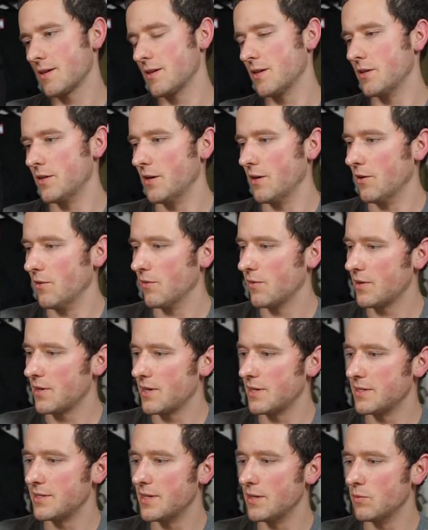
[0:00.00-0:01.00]
you know,
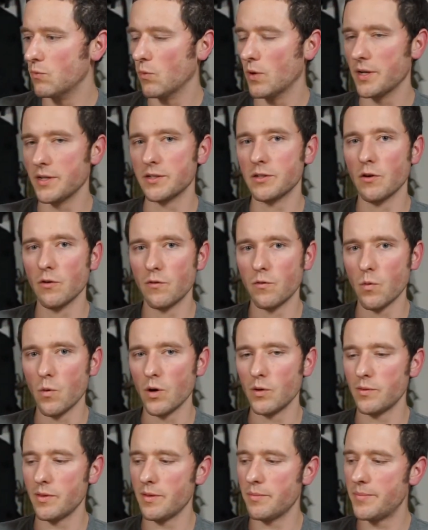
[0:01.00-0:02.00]
didn't want to go
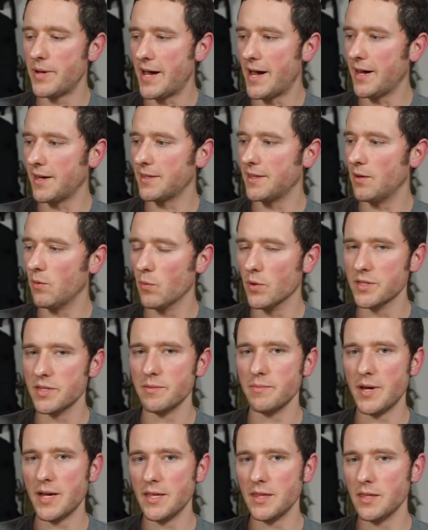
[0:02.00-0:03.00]
forward with a pack that
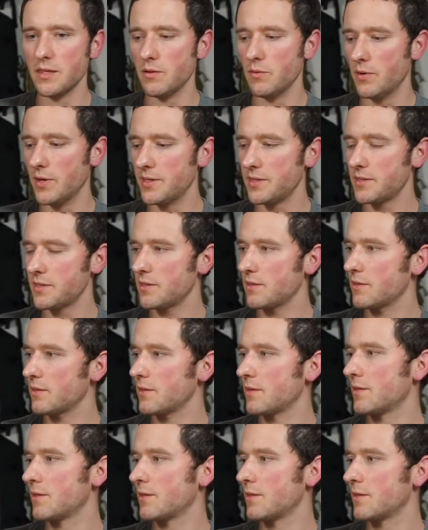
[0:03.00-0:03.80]
wasn't made in the US.